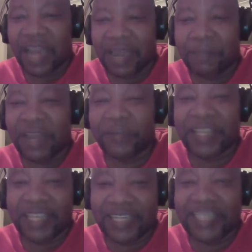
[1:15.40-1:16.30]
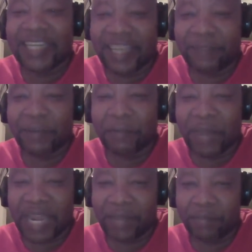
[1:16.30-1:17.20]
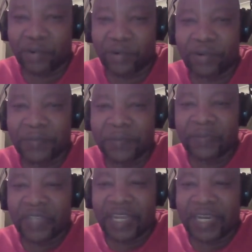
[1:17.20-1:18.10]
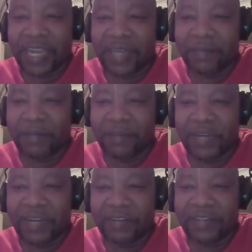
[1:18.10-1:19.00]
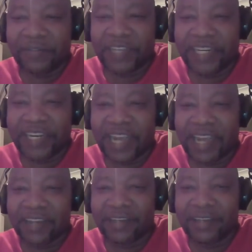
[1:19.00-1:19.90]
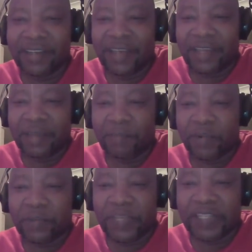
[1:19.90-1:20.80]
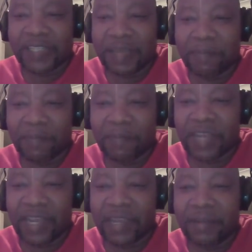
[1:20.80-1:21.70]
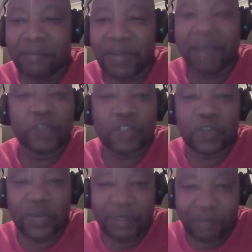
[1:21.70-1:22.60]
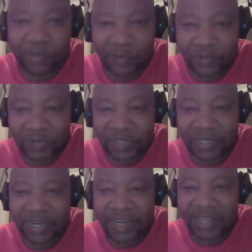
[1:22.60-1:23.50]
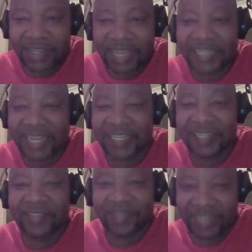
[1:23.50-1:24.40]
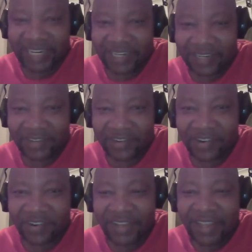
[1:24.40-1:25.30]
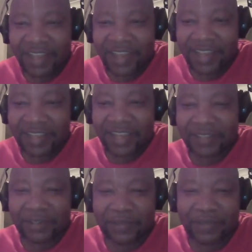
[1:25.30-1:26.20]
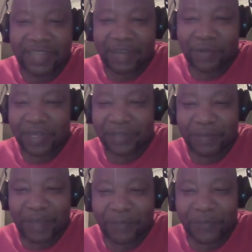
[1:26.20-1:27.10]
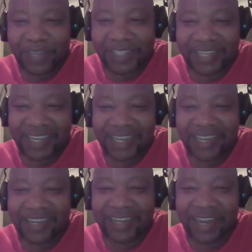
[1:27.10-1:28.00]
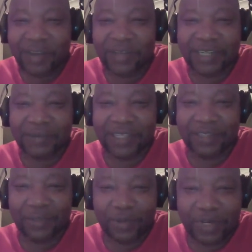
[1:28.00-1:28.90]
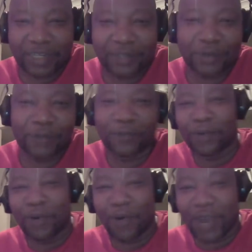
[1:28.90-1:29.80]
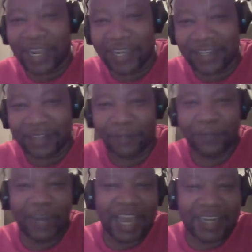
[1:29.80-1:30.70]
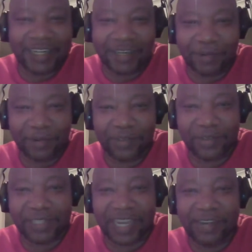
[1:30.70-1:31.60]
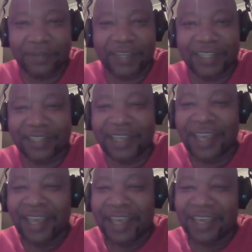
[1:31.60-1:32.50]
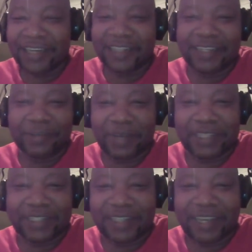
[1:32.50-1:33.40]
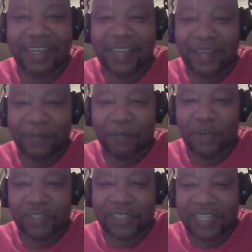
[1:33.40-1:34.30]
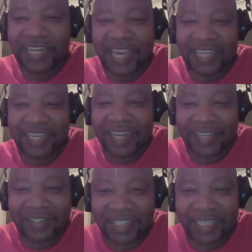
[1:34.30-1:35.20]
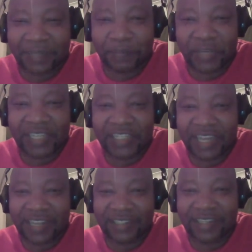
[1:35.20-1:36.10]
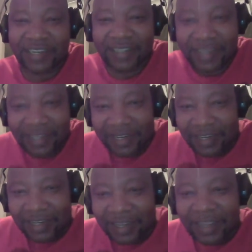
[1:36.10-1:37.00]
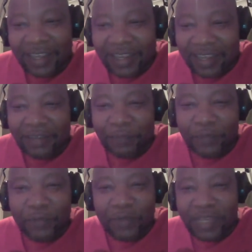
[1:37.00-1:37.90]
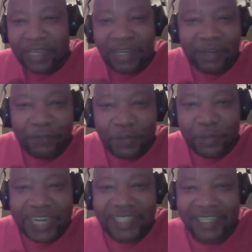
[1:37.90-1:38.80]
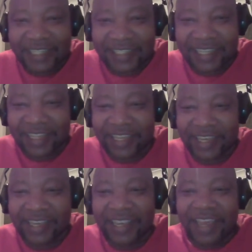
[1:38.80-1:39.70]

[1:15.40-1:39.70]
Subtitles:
My father did have a Bible. And I remember when I was very young, he bought me some Bible storybooks that I did read, that was my first encounter with the stories of Noah and the flood and all those kind of things. And it was mostly like illustrated pictures and a few writings in there.